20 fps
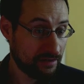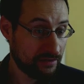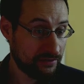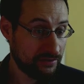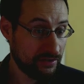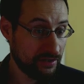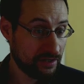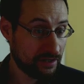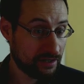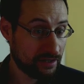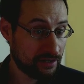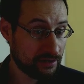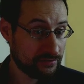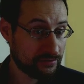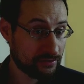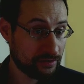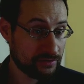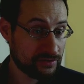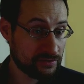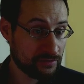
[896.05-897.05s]
Dear
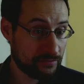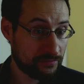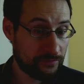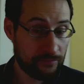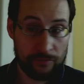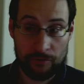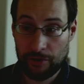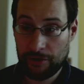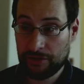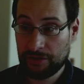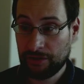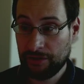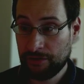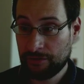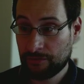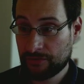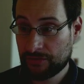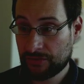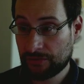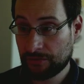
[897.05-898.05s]
thoughts of Void
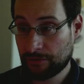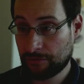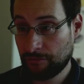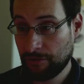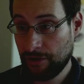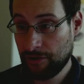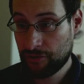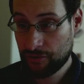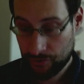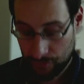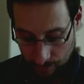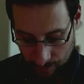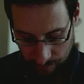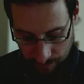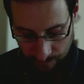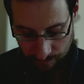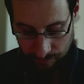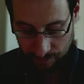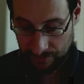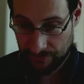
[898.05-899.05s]
Linux, not really sure
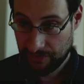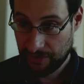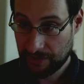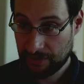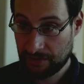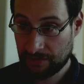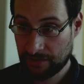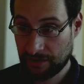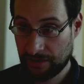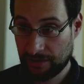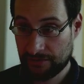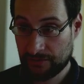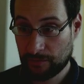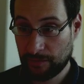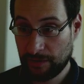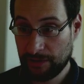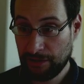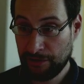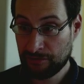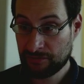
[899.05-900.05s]
what was that. So many Linux